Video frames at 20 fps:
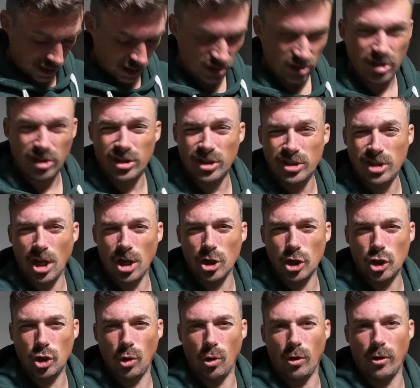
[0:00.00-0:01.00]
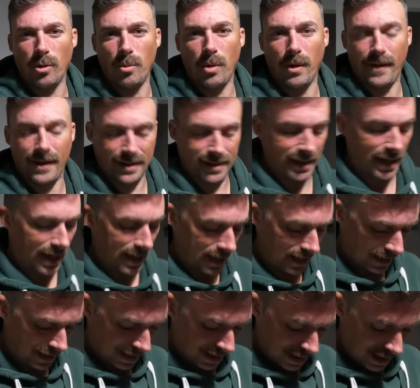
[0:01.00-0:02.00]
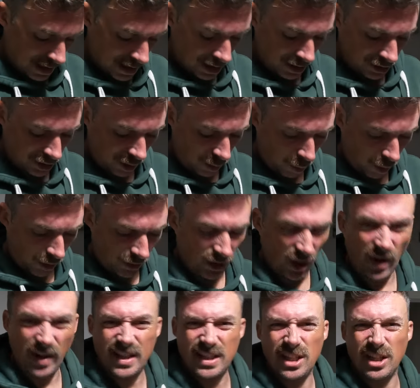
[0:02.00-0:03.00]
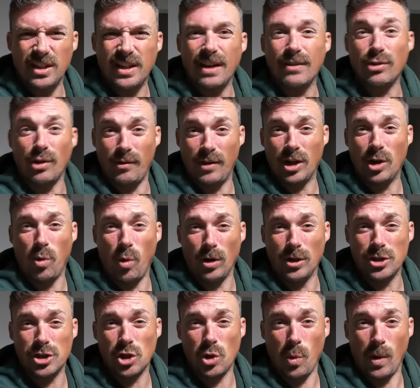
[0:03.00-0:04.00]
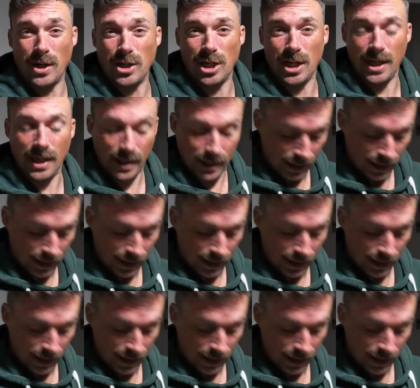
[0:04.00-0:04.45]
just a touch shorter than what they say. So 190, you'd have to have it quite squishy